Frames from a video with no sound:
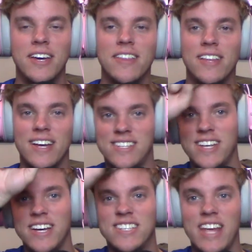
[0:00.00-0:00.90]
A
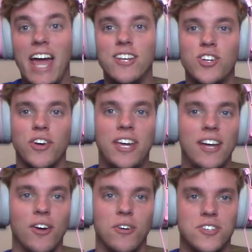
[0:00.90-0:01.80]
drive-through window. Enter
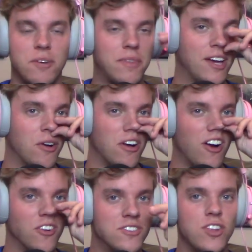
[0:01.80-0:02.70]
here or something,
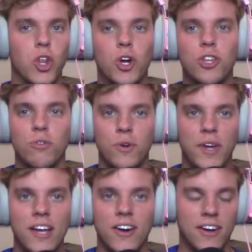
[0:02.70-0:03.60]
or look through
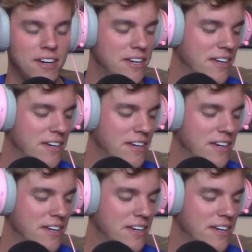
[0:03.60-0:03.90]
here.